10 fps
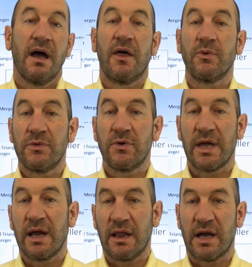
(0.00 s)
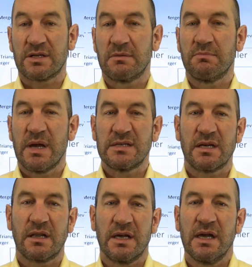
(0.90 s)
A 338 election
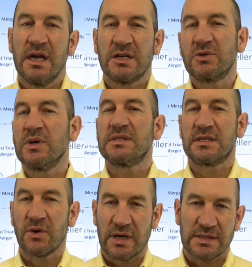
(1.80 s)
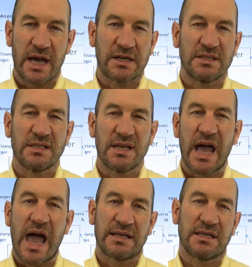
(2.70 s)
basically treats the transaction as an
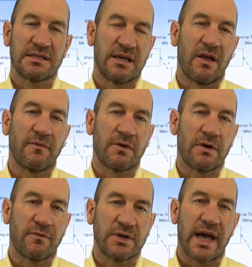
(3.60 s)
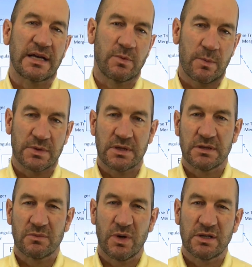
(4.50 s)
asset sale for tax
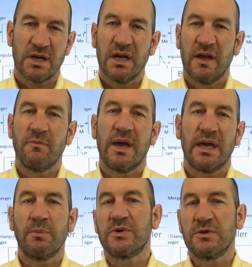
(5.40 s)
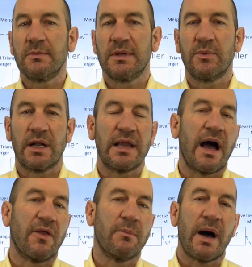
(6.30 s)
purposes, which, if made, presumably would
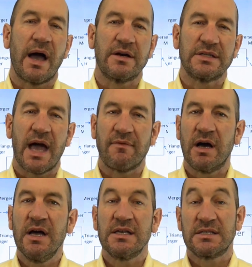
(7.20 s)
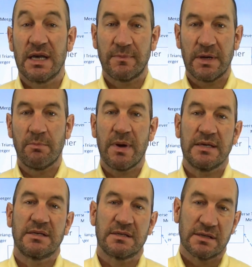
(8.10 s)
allow the buyer to have a stepped-up
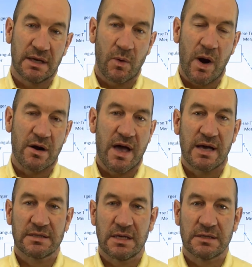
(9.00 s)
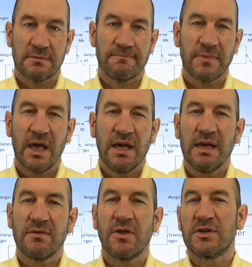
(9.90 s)
basis in the acquired assets,
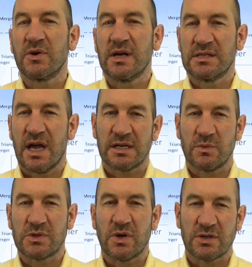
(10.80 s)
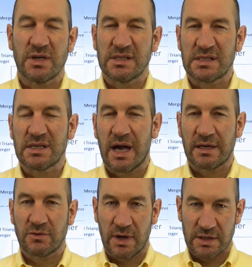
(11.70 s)
even though the transaction was structured as a
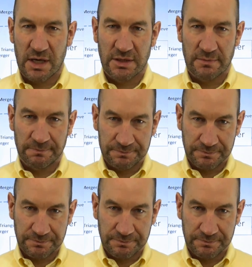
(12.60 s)
stock transaction.